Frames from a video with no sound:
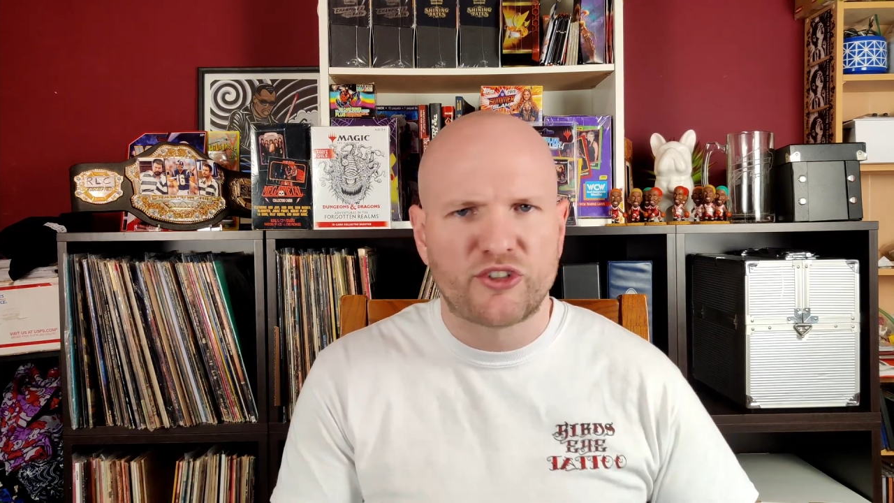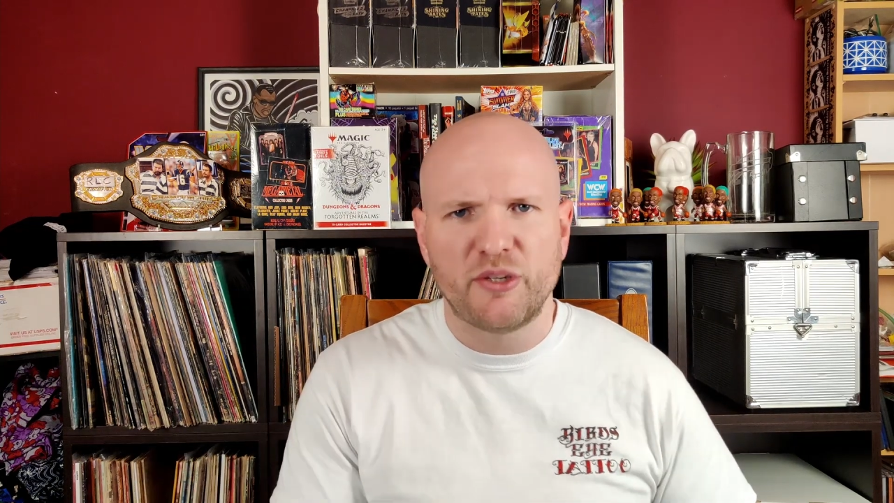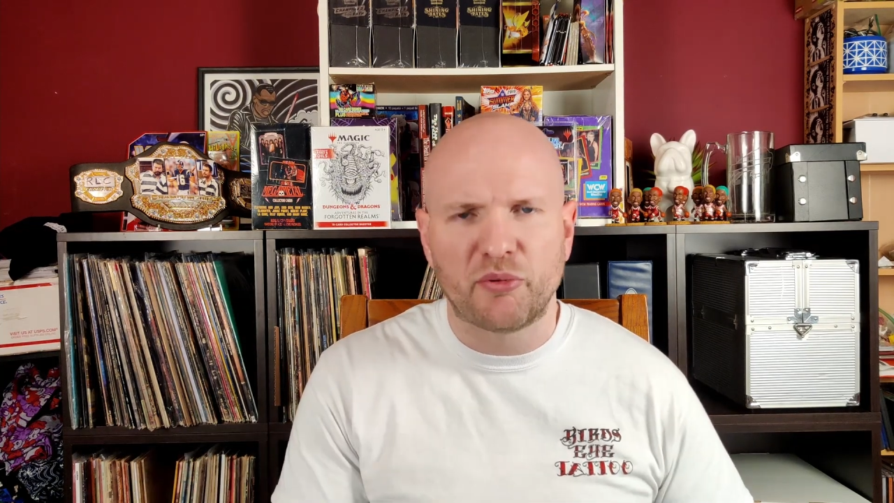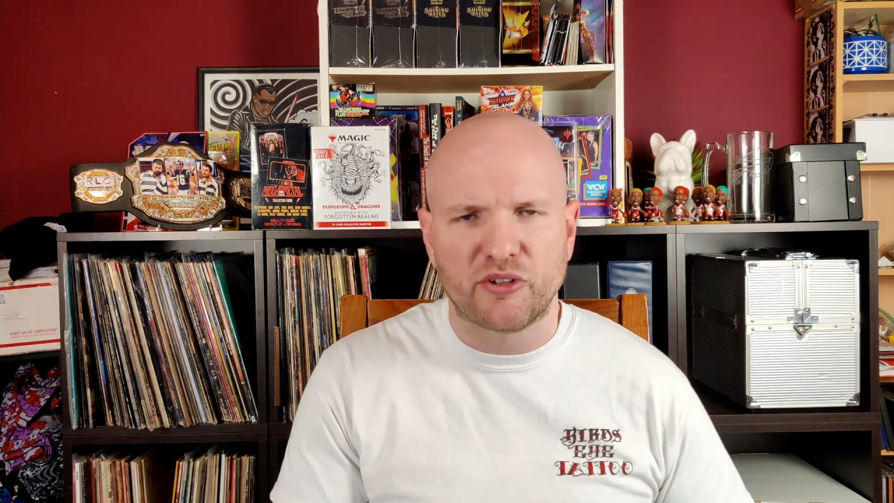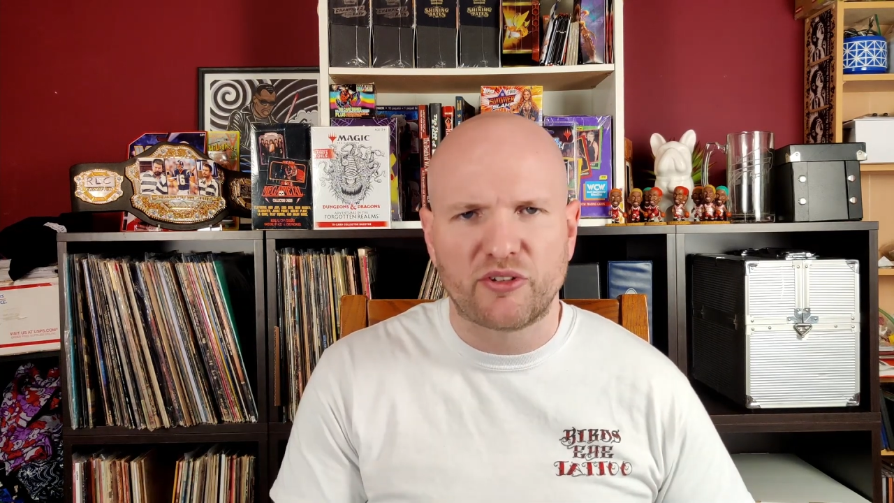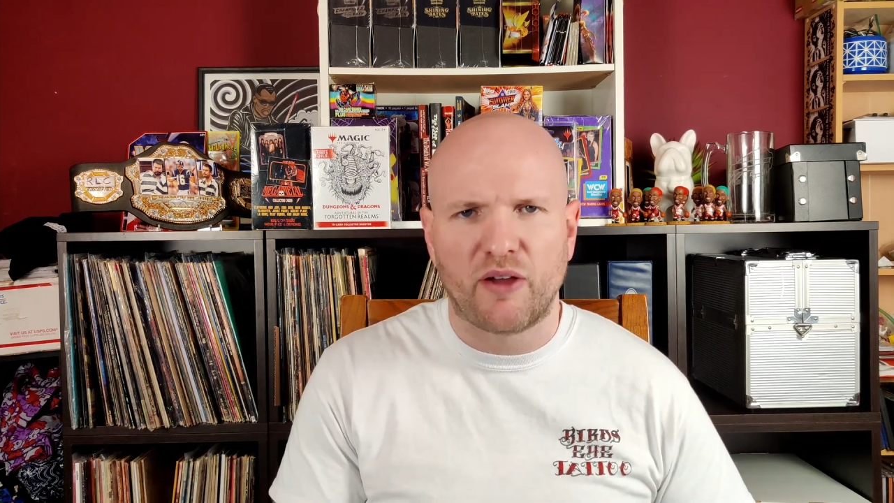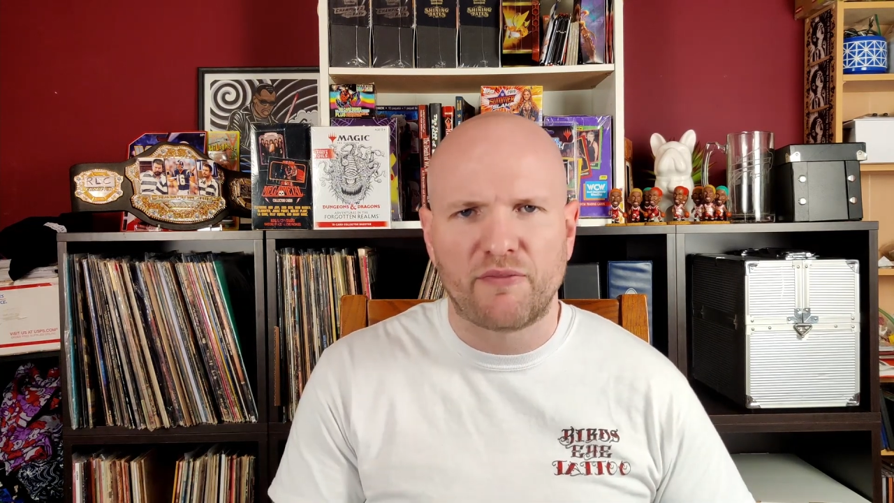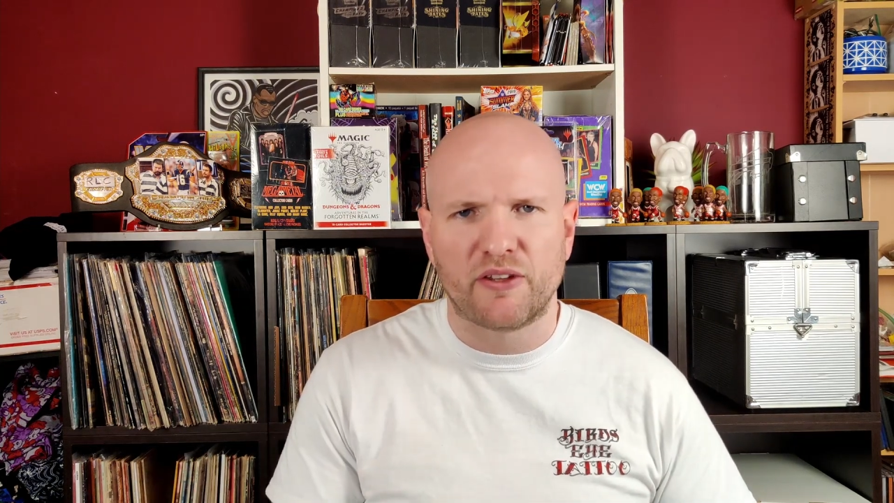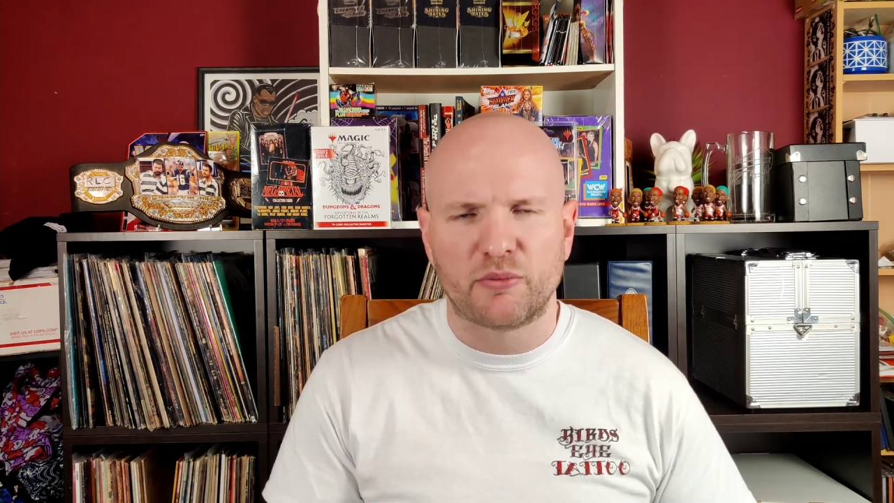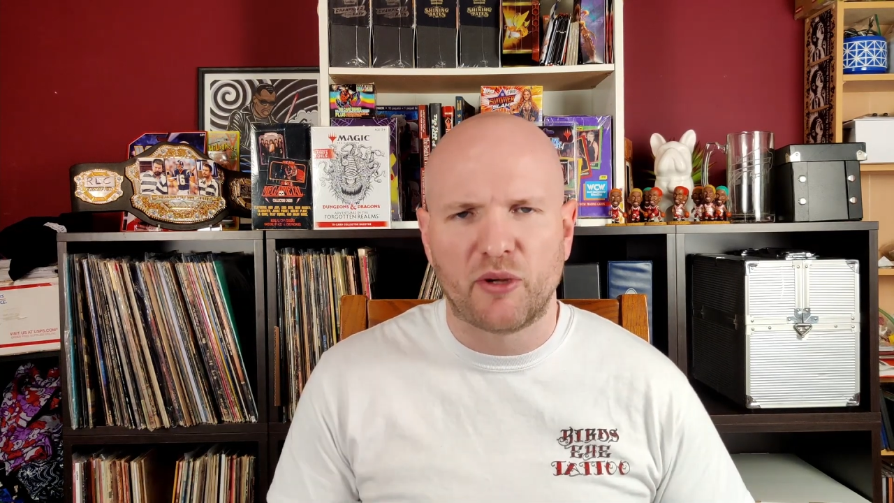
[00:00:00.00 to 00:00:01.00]
cheaper stuff
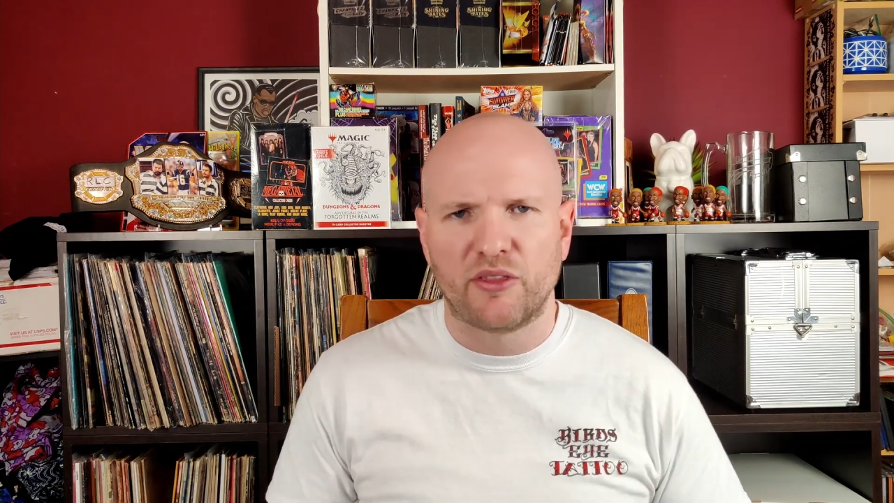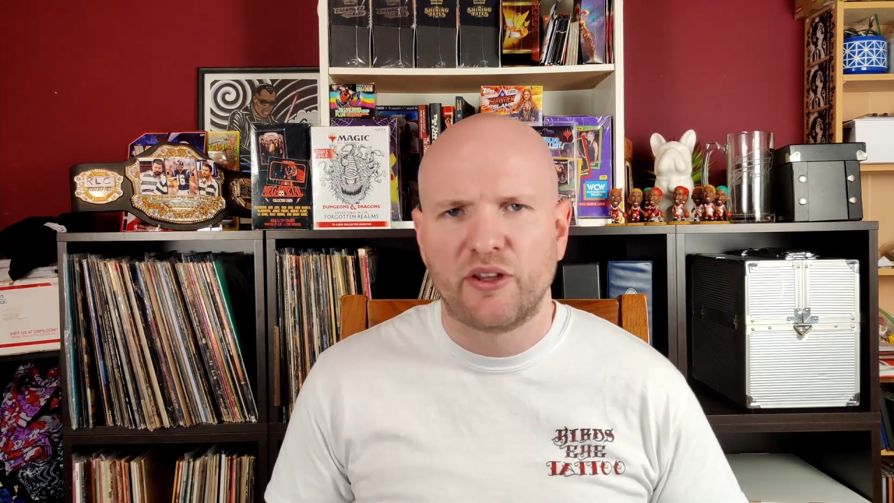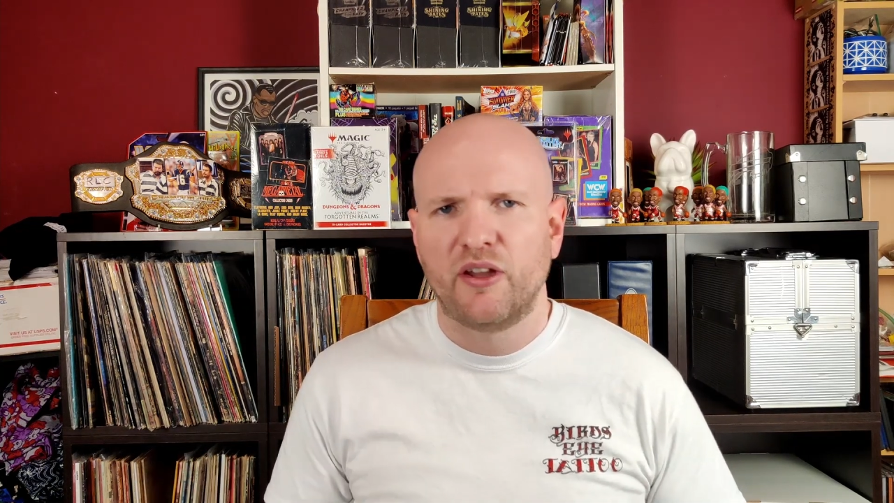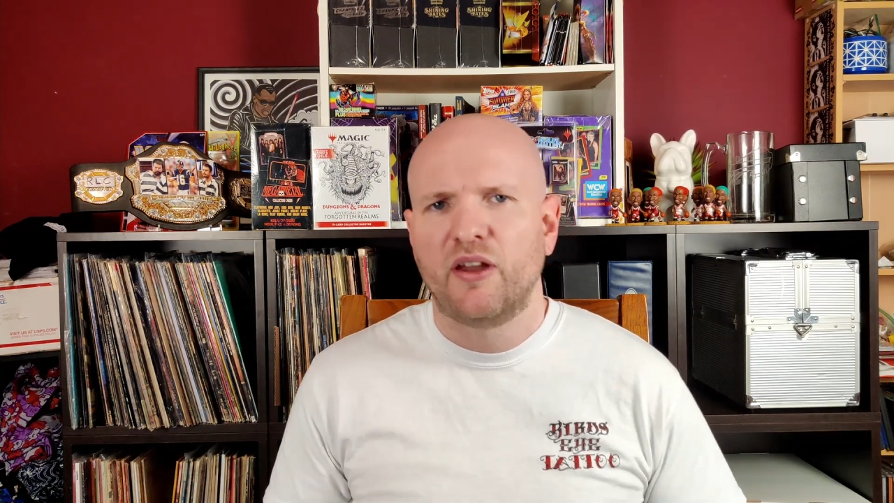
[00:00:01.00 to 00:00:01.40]
this month,